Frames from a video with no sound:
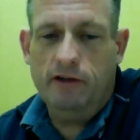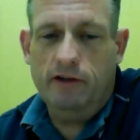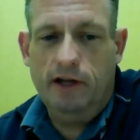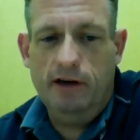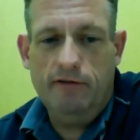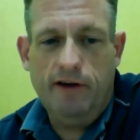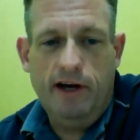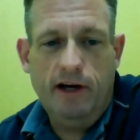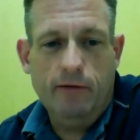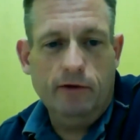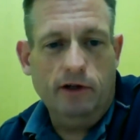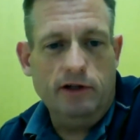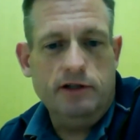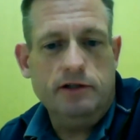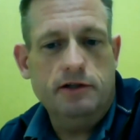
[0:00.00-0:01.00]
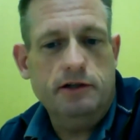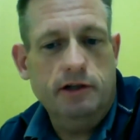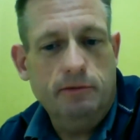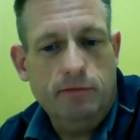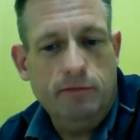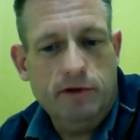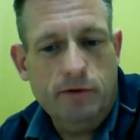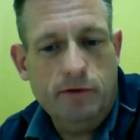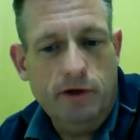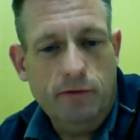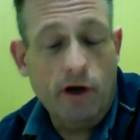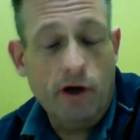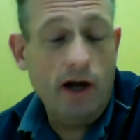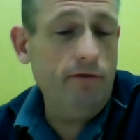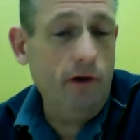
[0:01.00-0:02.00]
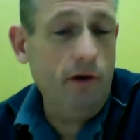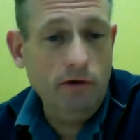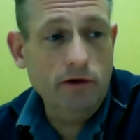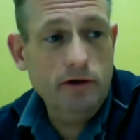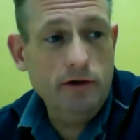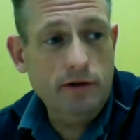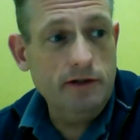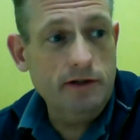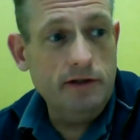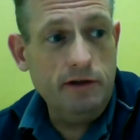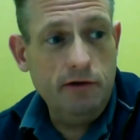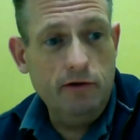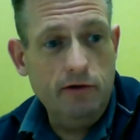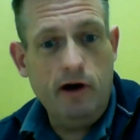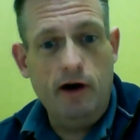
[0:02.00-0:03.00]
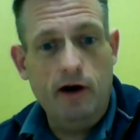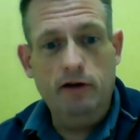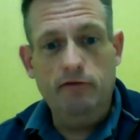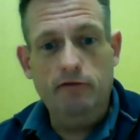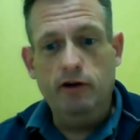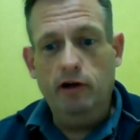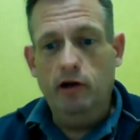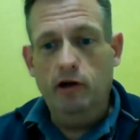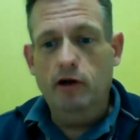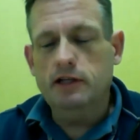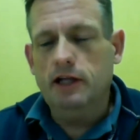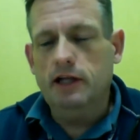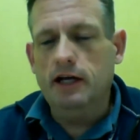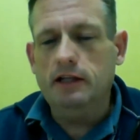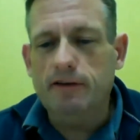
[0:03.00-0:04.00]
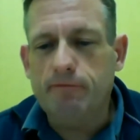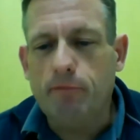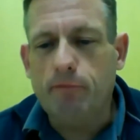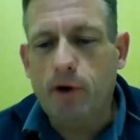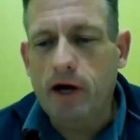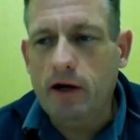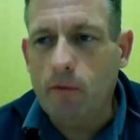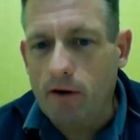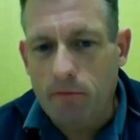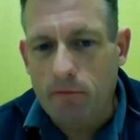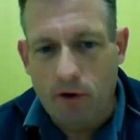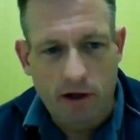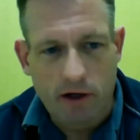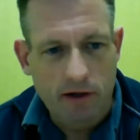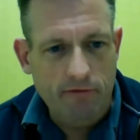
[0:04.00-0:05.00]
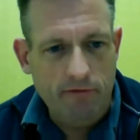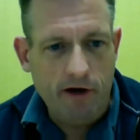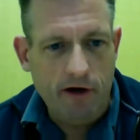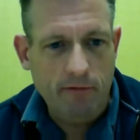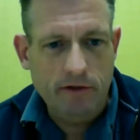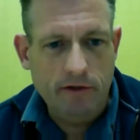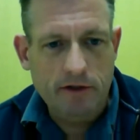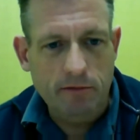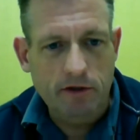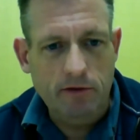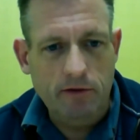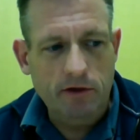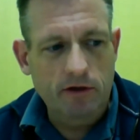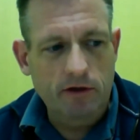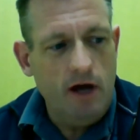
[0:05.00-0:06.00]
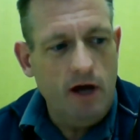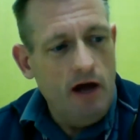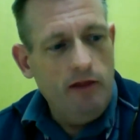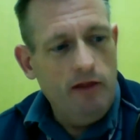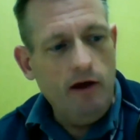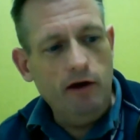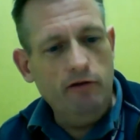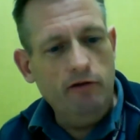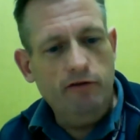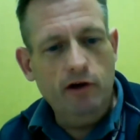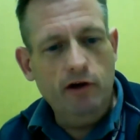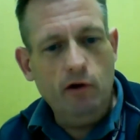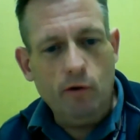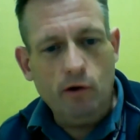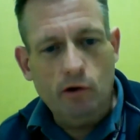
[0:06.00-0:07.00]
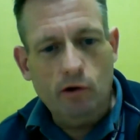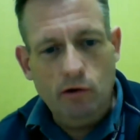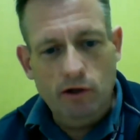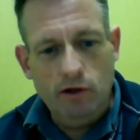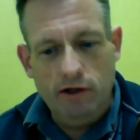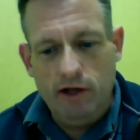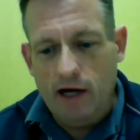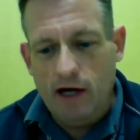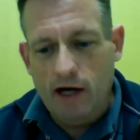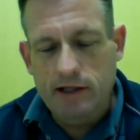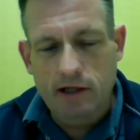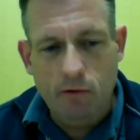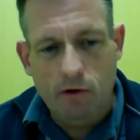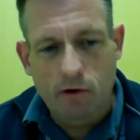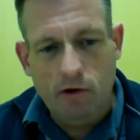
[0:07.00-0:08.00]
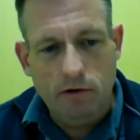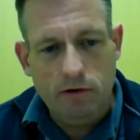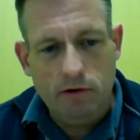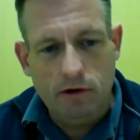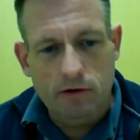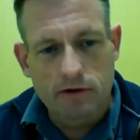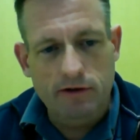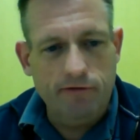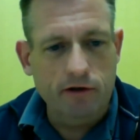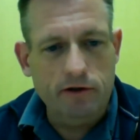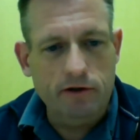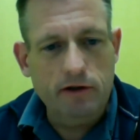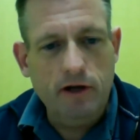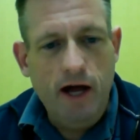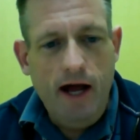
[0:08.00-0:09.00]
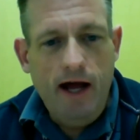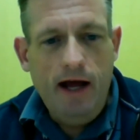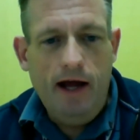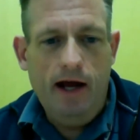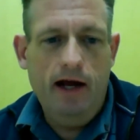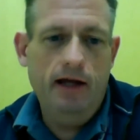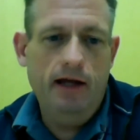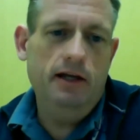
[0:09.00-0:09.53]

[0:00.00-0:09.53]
love-hate relationship between what I've noticed is, the audio-video, it's like left brain, right brain environments to me. But the audio-video world and the IT world are different. And